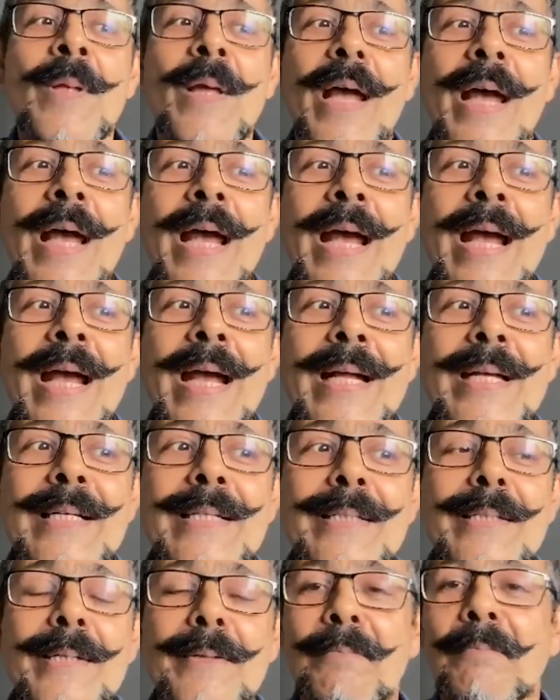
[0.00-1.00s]

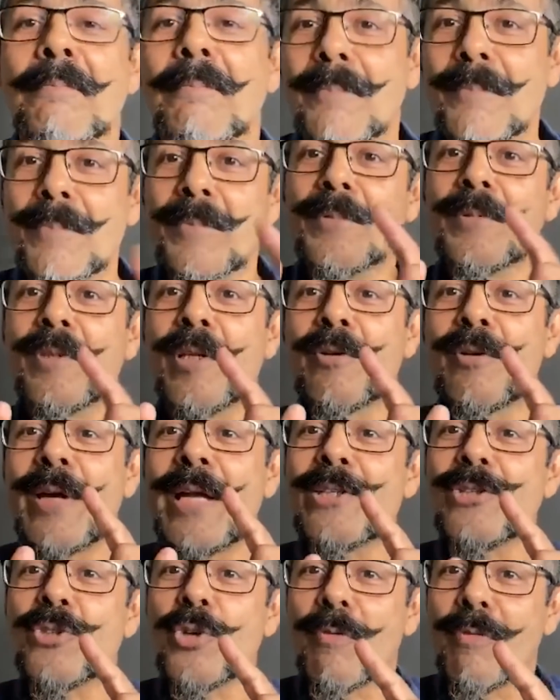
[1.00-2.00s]
and the
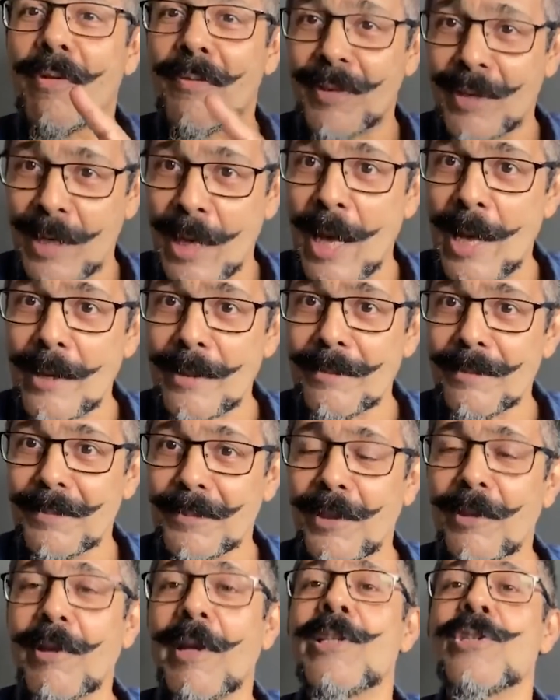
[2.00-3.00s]
Range Rover Velar,
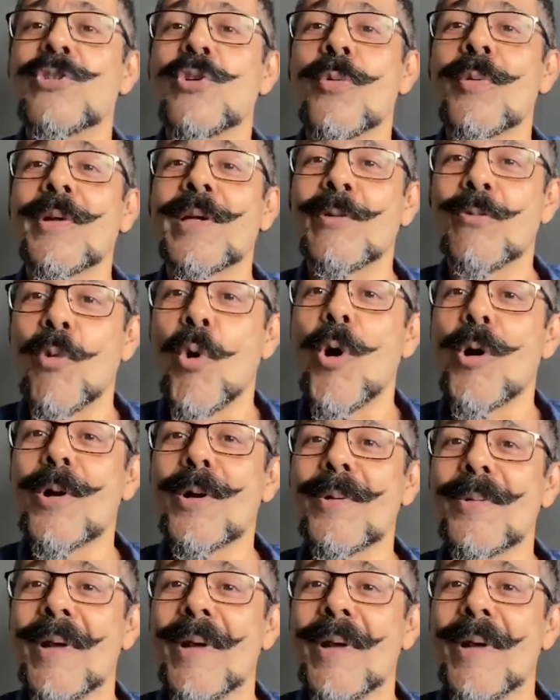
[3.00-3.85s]
the Range Rover Evoque,